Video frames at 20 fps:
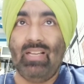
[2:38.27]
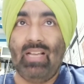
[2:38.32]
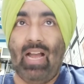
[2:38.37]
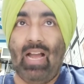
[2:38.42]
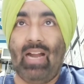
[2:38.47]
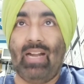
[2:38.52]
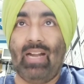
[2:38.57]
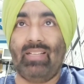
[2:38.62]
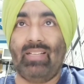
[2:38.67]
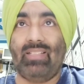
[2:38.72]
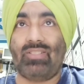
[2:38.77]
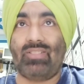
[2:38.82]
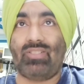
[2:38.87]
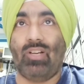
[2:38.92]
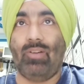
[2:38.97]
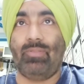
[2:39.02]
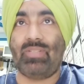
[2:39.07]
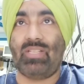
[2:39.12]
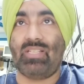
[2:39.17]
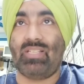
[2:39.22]
and the
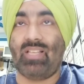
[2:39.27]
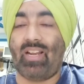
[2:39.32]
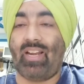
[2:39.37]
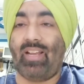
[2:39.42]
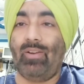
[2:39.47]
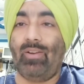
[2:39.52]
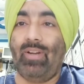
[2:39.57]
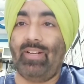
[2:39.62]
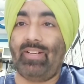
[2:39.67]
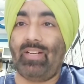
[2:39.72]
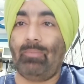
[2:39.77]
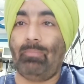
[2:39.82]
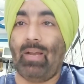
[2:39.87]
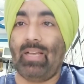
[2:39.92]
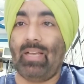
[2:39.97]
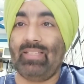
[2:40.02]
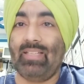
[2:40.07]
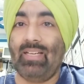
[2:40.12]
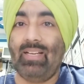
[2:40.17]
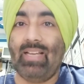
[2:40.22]
services are regulated
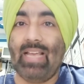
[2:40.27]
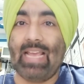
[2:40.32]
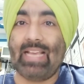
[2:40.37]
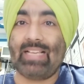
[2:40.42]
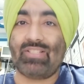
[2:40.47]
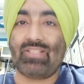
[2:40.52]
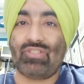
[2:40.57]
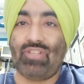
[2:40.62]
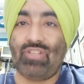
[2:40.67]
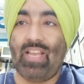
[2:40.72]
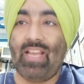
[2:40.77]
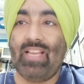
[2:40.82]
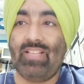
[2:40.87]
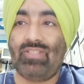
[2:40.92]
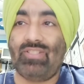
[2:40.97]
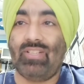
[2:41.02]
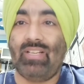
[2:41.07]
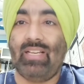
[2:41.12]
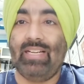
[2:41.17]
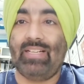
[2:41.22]
by the
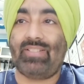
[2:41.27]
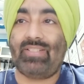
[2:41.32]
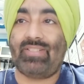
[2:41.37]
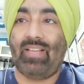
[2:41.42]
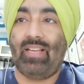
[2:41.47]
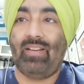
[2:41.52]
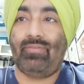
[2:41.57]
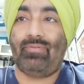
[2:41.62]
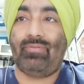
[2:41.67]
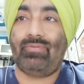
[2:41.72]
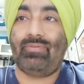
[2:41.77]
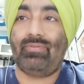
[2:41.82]
exchange itself.